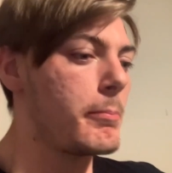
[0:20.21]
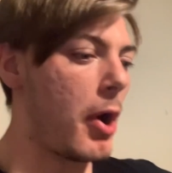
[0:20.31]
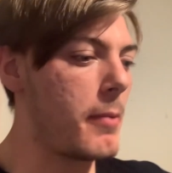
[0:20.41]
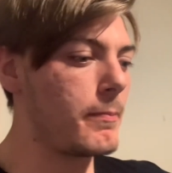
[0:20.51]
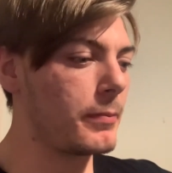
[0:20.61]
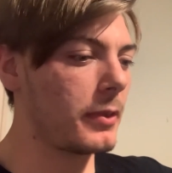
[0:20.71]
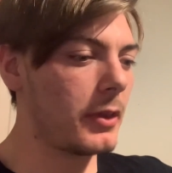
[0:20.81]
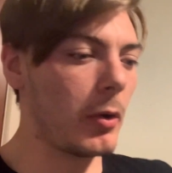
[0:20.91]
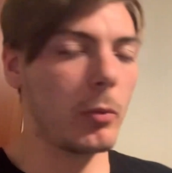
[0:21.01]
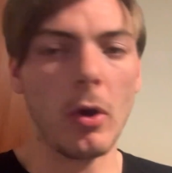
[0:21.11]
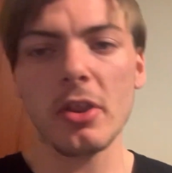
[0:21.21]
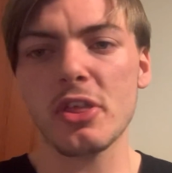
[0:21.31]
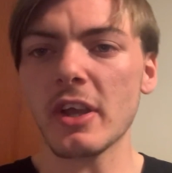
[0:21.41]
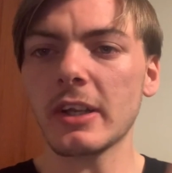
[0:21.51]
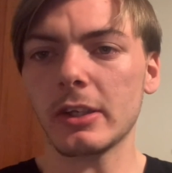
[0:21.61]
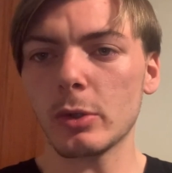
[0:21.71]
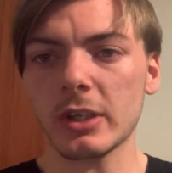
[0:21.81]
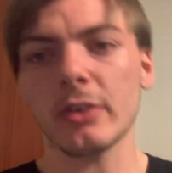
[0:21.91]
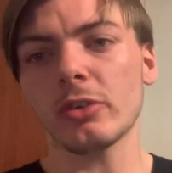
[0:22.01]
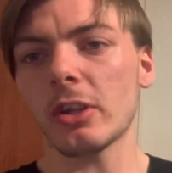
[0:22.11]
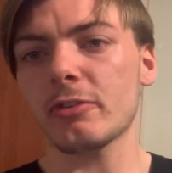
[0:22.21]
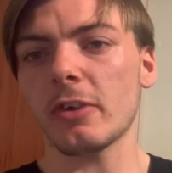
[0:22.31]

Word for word: But the one thing that you clicked on this